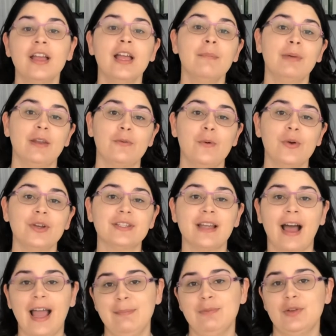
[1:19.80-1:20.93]
but of course
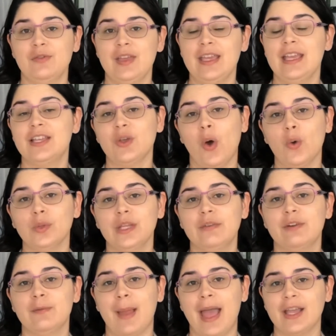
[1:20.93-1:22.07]
iMovie is only
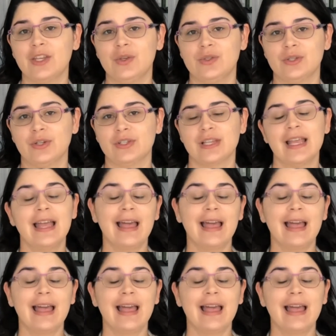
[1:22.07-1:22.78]
for Mac users,